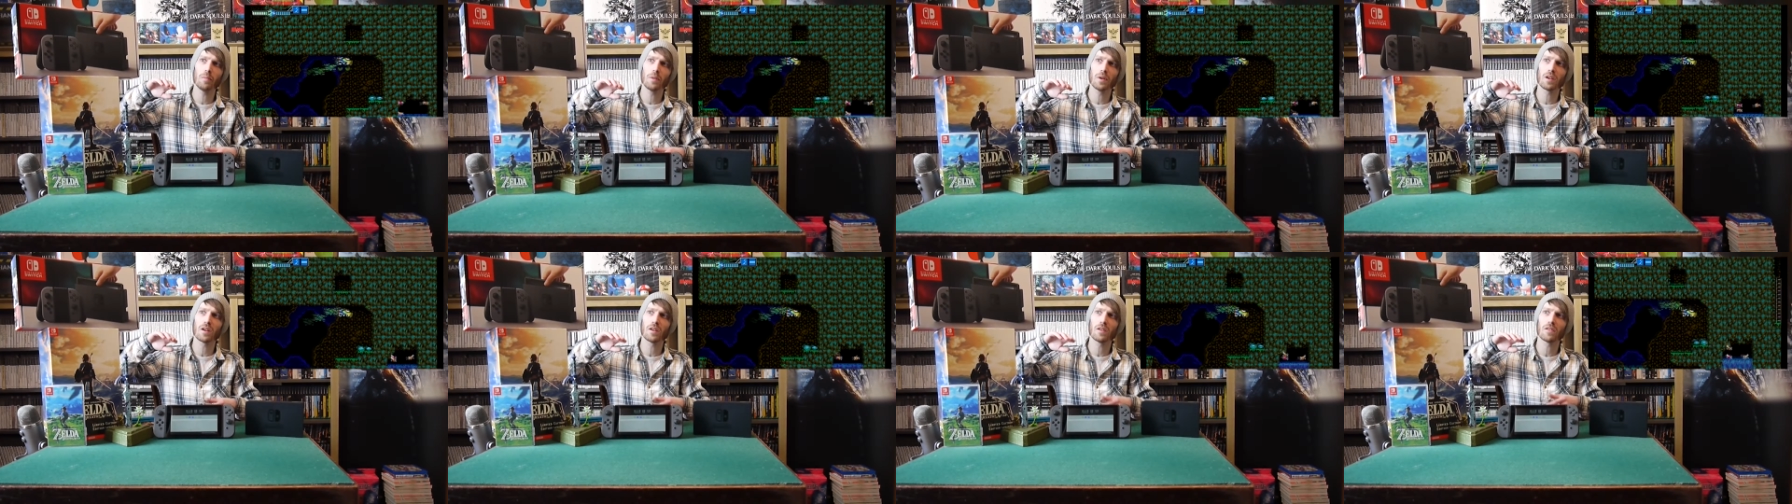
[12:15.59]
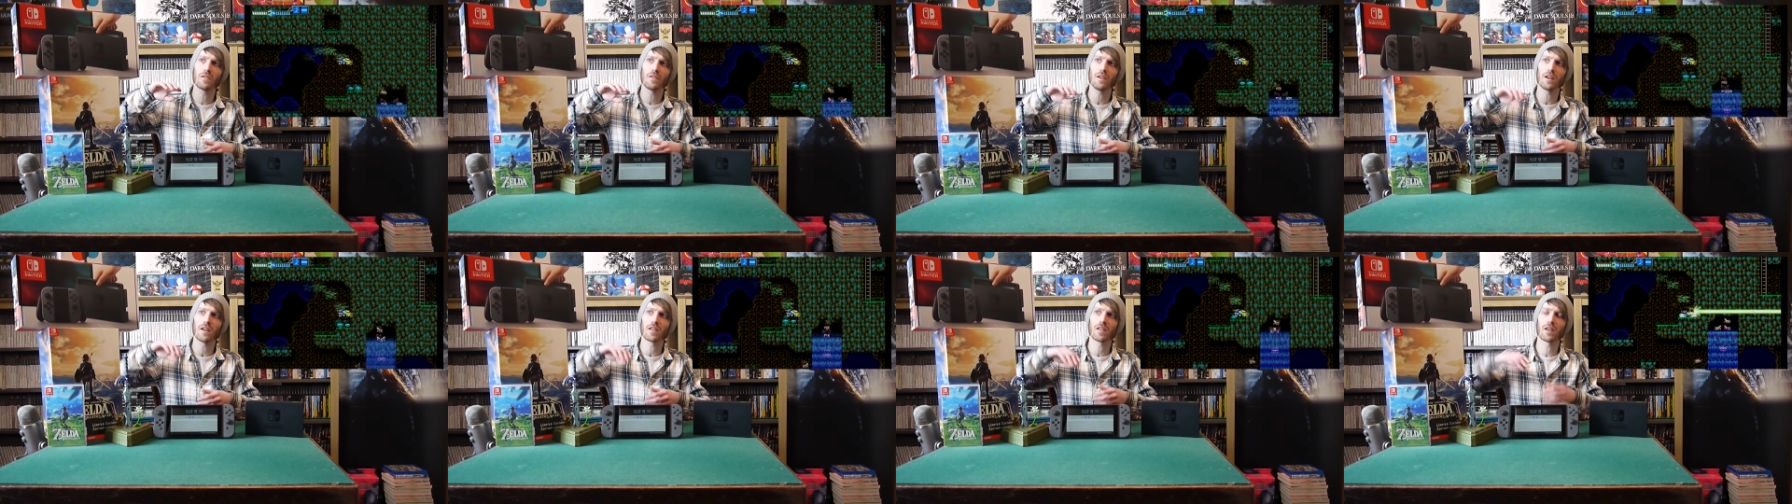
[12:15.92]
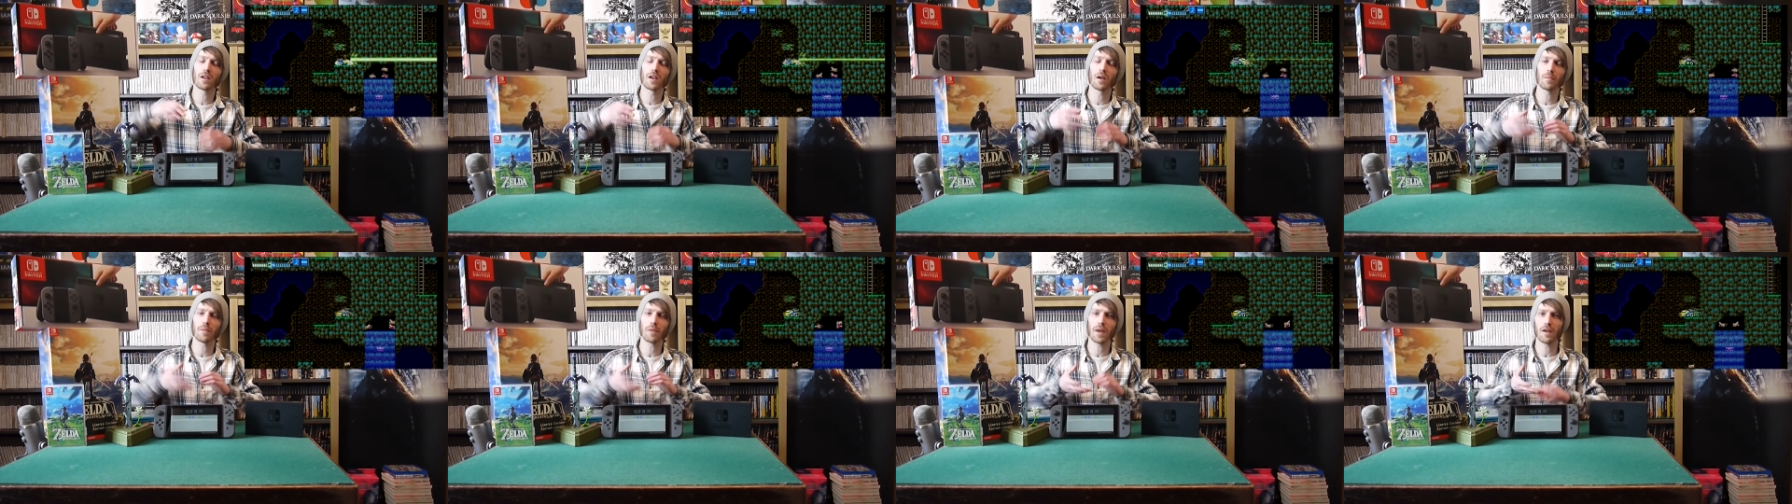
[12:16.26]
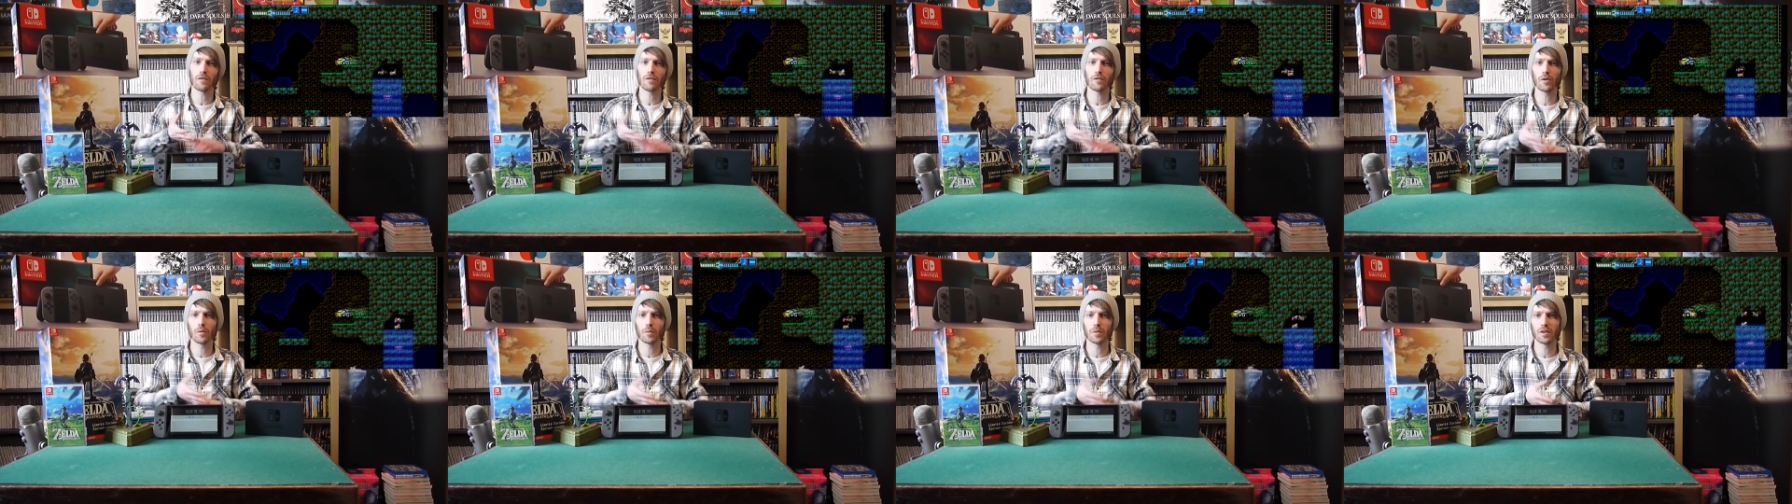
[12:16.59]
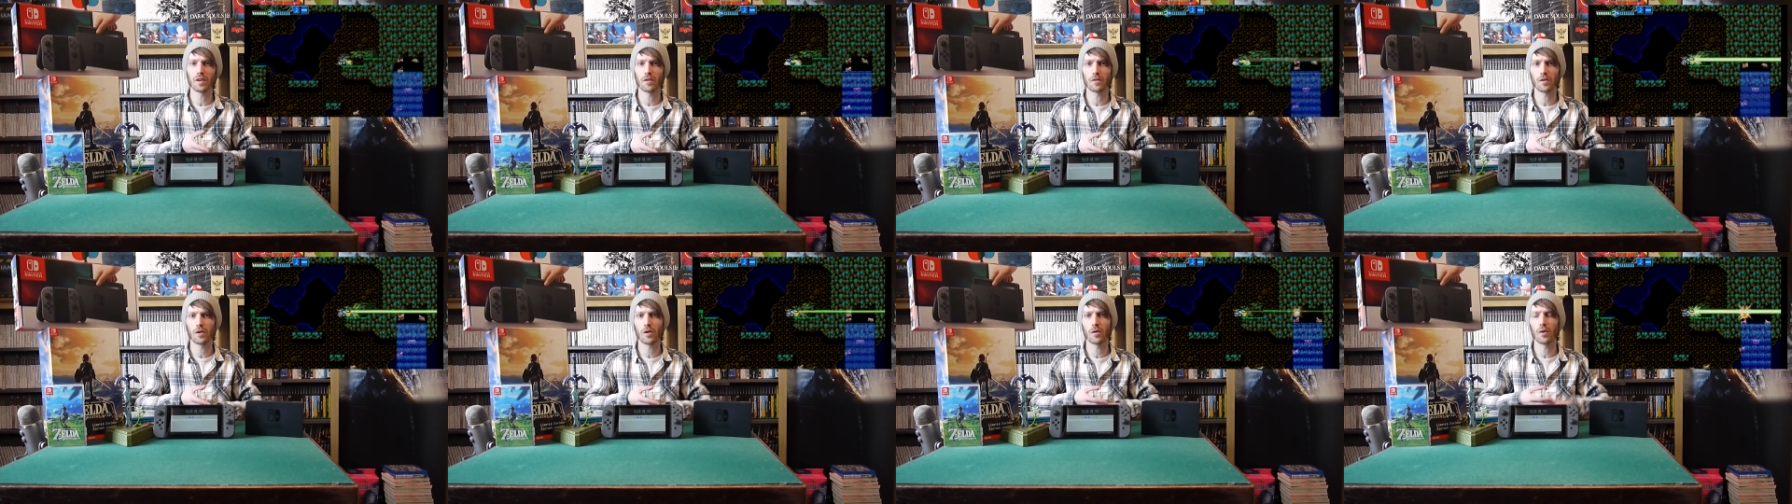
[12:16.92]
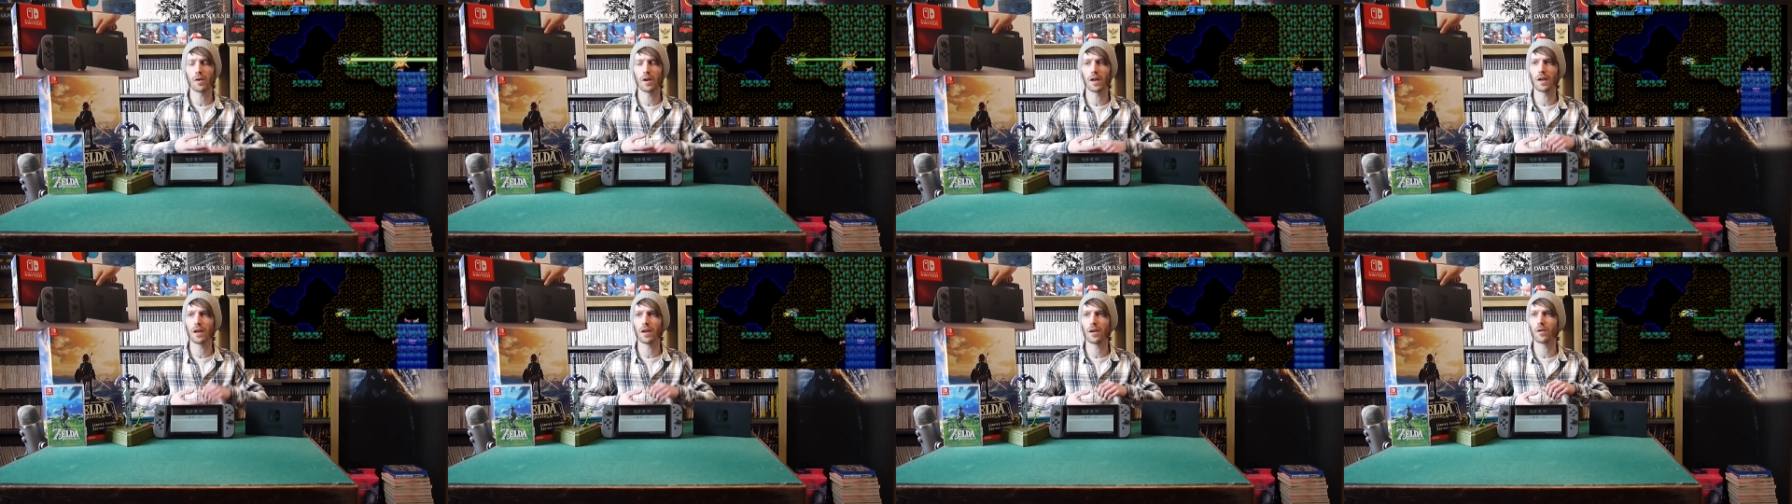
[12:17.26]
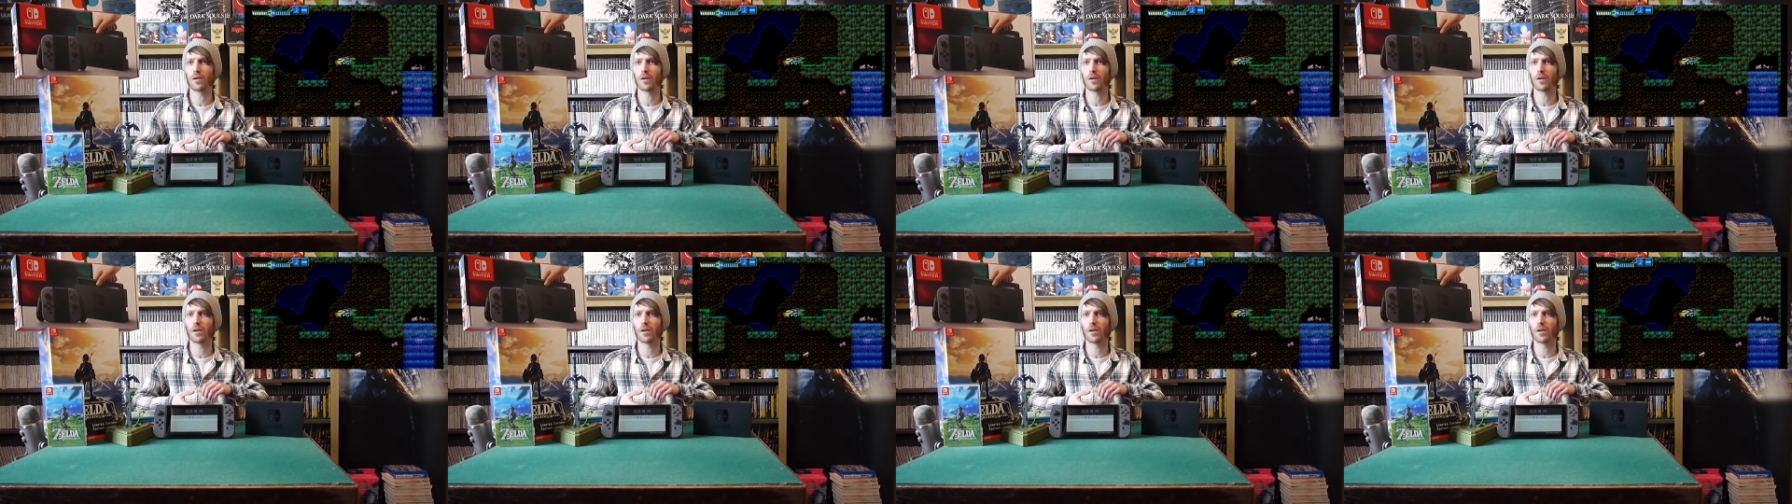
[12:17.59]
because of anything like platforming difficulty